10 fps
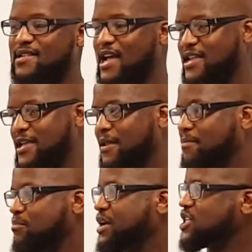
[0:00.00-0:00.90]
I
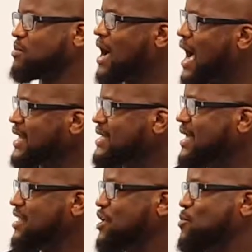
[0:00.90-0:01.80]
didn't. Because my
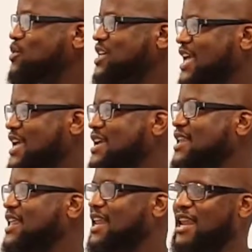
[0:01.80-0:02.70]
identity was
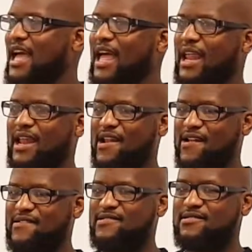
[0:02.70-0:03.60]
hid in that.
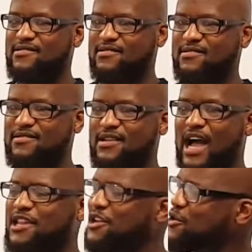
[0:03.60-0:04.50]
I
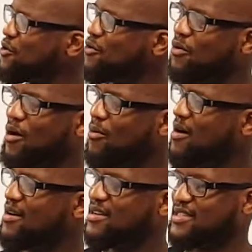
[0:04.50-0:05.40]
didn't know who I
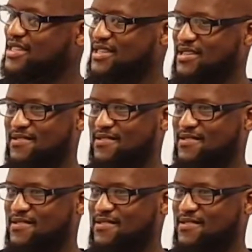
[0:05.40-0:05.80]
was.